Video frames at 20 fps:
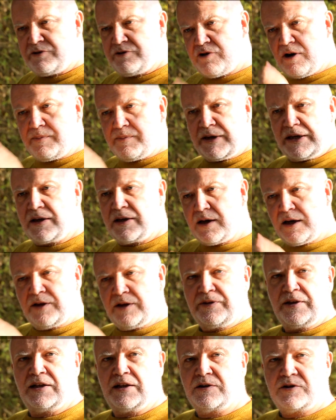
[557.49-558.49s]
drumming
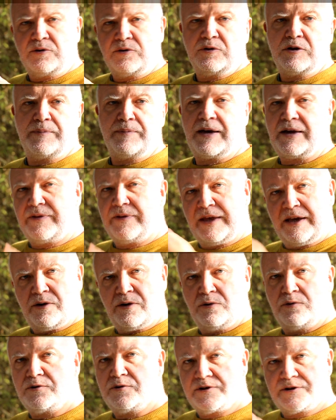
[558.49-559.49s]
and they'll talk about their
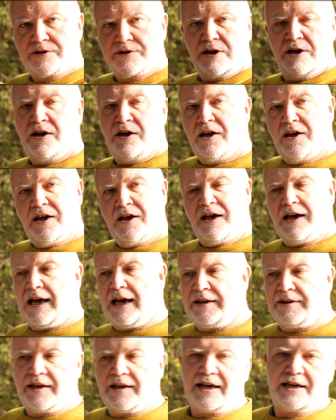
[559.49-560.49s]
horse,
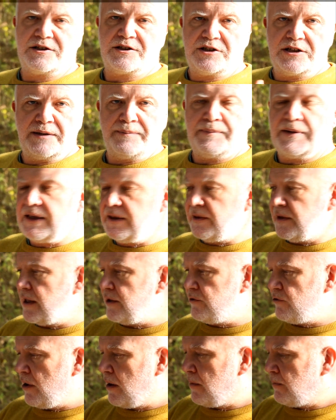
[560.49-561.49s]
and they actually mean their
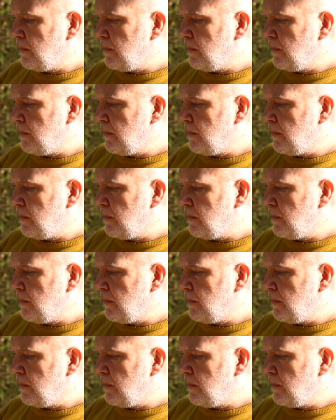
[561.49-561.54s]
drum.